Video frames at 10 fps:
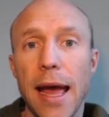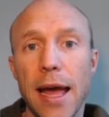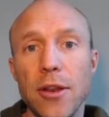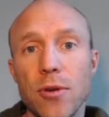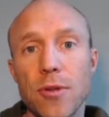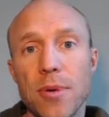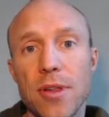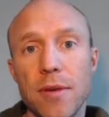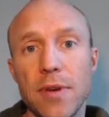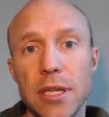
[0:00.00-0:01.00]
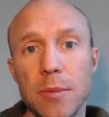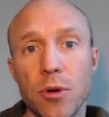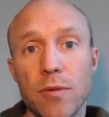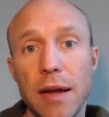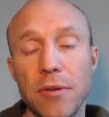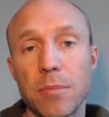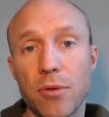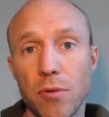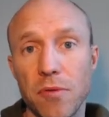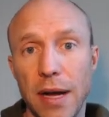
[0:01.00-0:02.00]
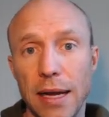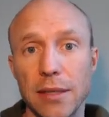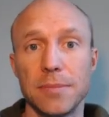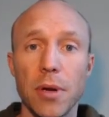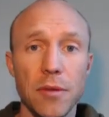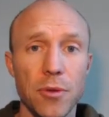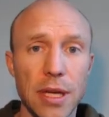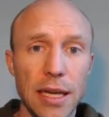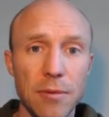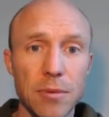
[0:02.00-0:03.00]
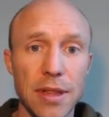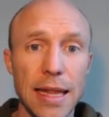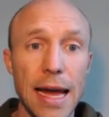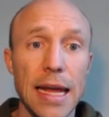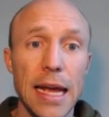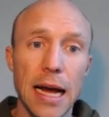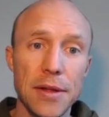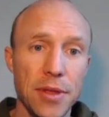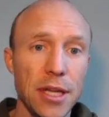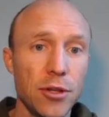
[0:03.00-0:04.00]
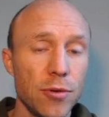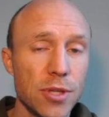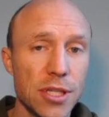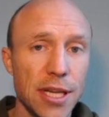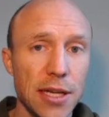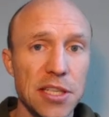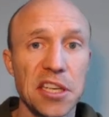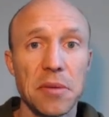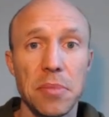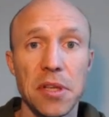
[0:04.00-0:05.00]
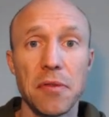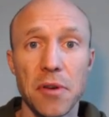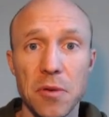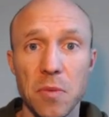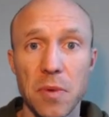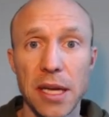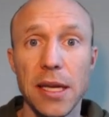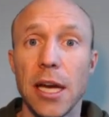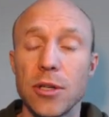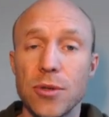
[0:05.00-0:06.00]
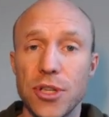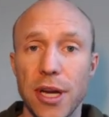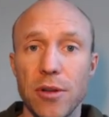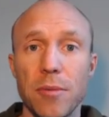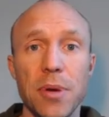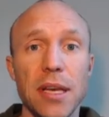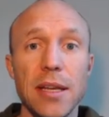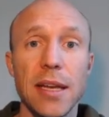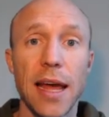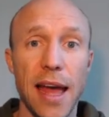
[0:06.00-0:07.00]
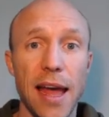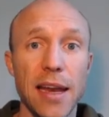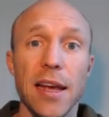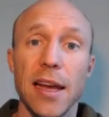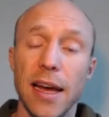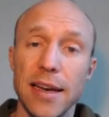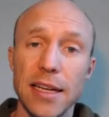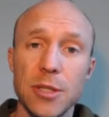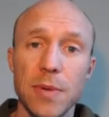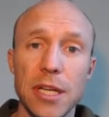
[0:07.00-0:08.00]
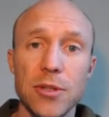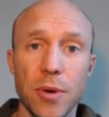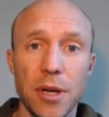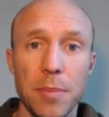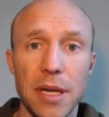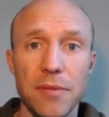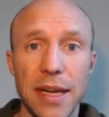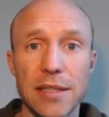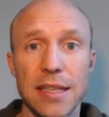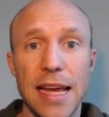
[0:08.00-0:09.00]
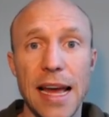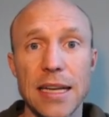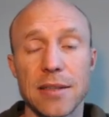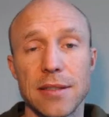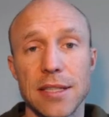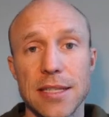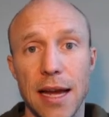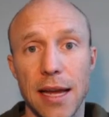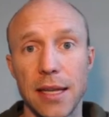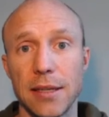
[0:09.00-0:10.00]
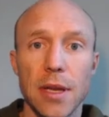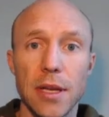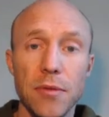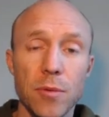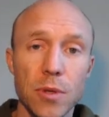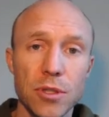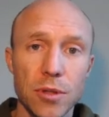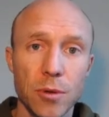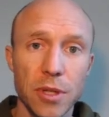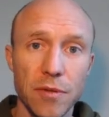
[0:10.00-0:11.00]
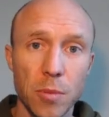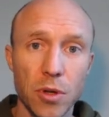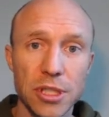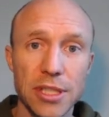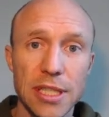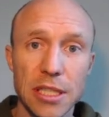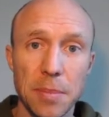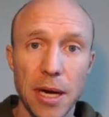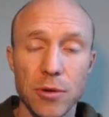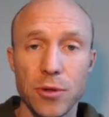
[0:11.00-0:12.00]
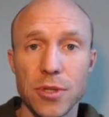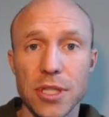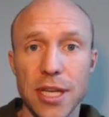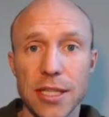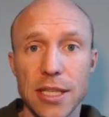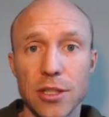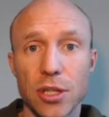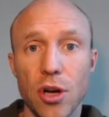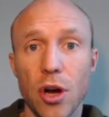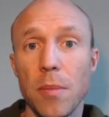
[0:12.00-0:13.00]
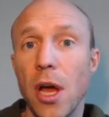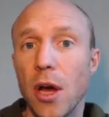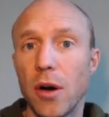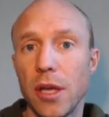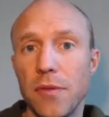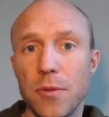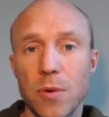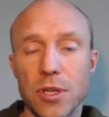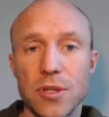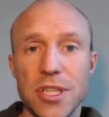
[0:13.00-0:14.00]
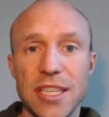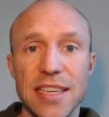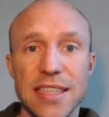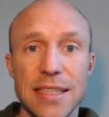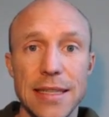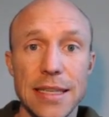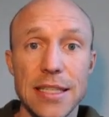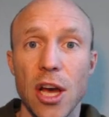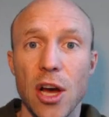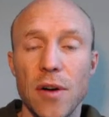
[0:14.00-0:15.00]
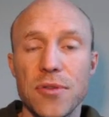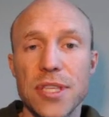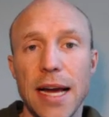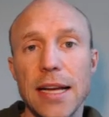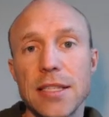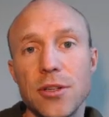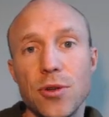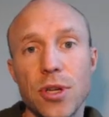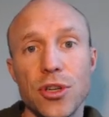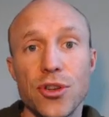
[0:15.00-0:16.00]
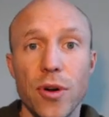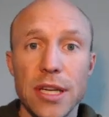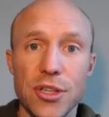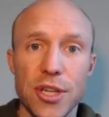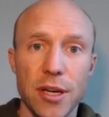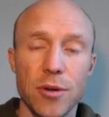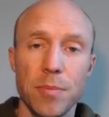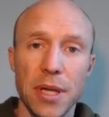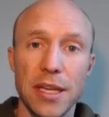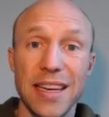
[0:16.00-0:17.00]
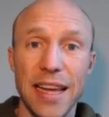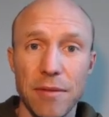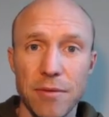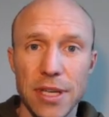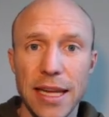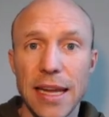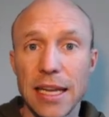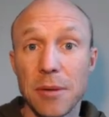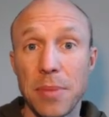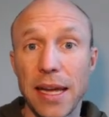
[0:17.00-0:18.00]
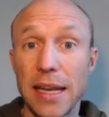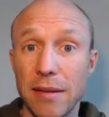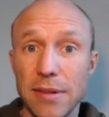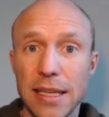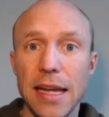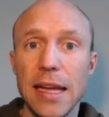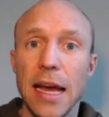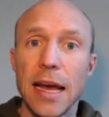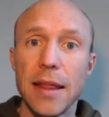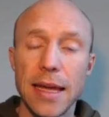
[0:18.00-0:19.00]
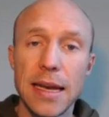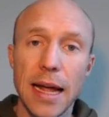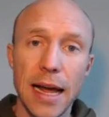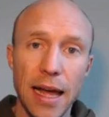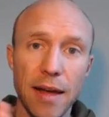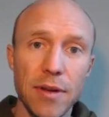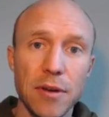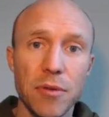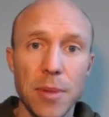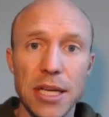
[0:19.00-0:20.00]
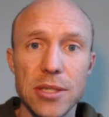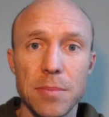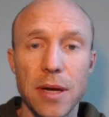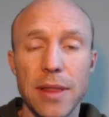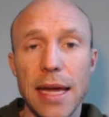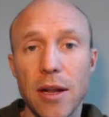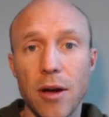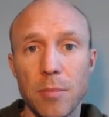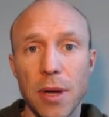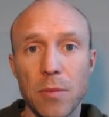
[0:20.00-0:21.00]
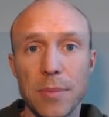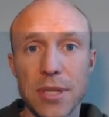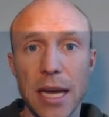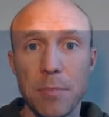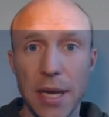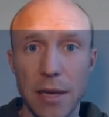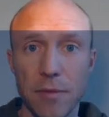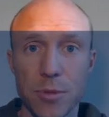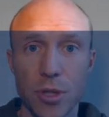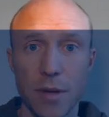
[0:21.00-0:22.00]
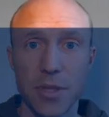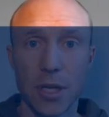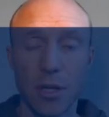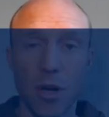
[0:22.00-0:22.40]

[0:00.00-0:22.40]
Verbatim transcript: and your specific demographic profile. But if you can live with that, I think user testing can be a fun way to share your opinion and a nice way to earn a bit of extra cash on the side. And if you want to know even more details about user testing dot com, or if you want to see a list of sites that you can join and share your opinion every day and get paid every day, then I have information about that on my website, paid from service dot